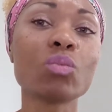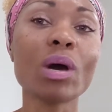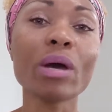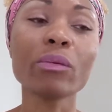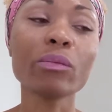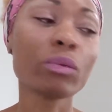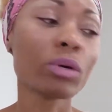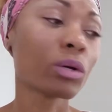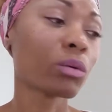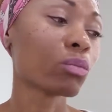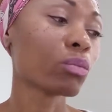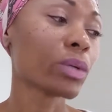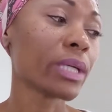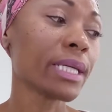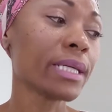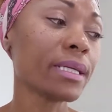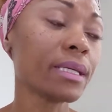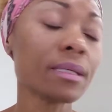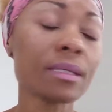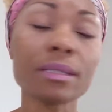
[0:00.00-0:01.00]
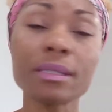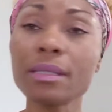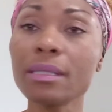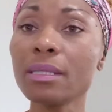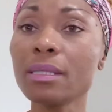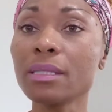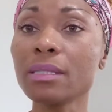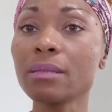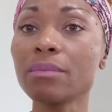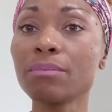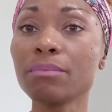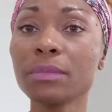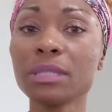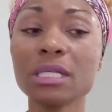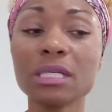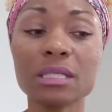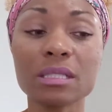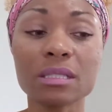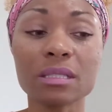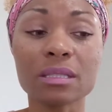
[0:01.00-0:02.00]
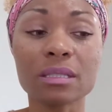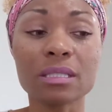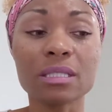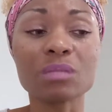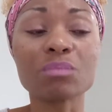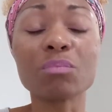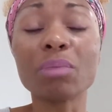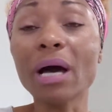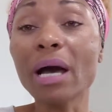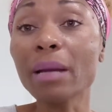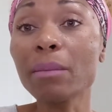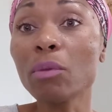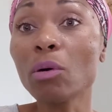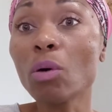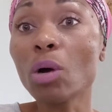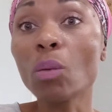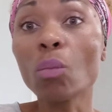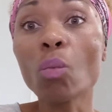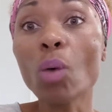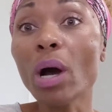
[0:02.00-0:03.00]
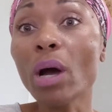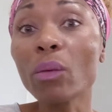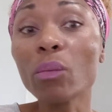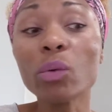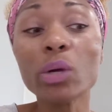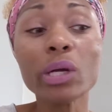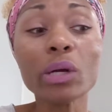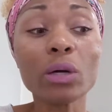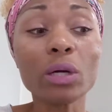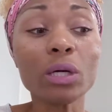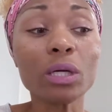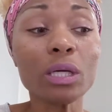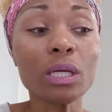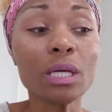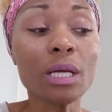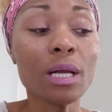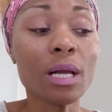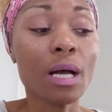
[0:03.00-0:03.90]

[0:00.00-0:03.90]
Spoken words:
why we're reading this Bible, and why we are,